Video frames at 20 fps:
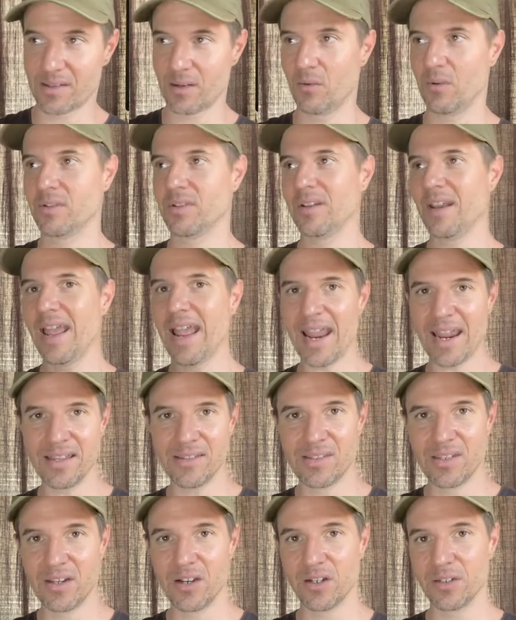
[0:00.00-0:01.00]
I wasn't
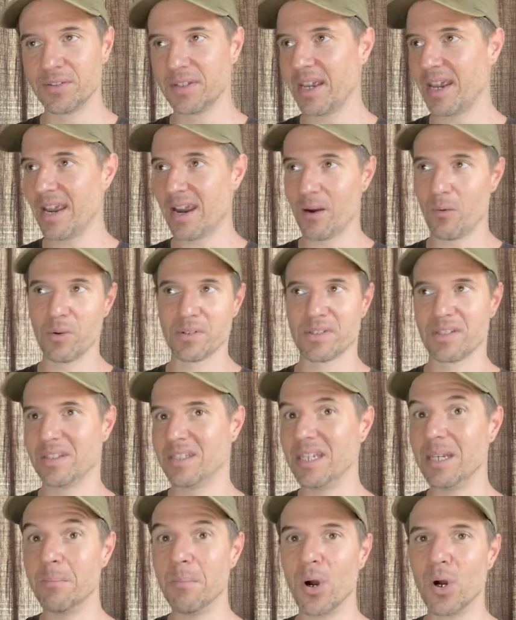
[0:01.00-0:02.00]
hazy all day, I wasn't
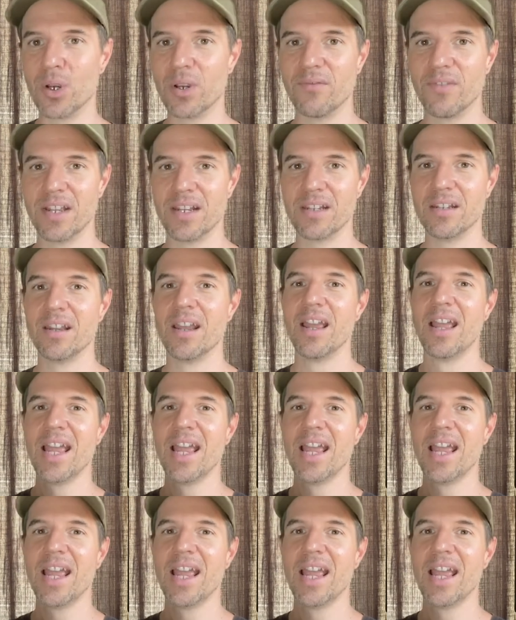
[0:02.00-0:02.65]
demotivated.